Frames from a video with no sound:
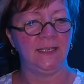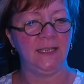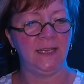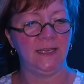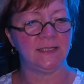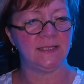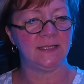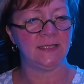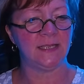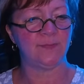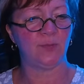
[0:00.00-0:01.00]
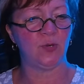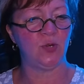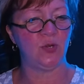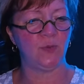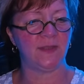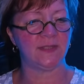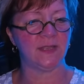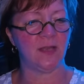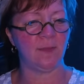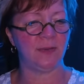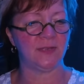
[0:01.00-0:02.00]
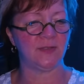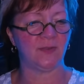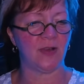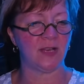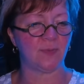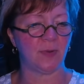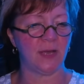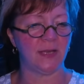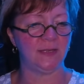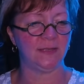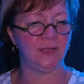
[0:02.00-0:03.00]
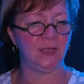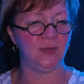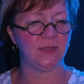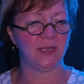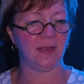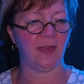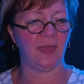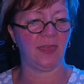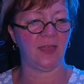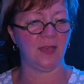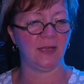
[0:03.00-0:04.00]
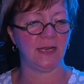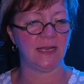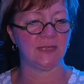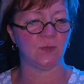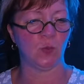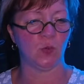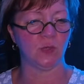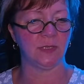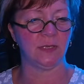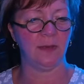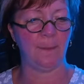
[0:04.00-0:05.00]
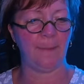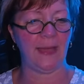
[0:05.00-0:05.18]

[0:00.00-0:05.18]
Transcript: Yes, it says brewed with surplus fresh bread, using a third less water,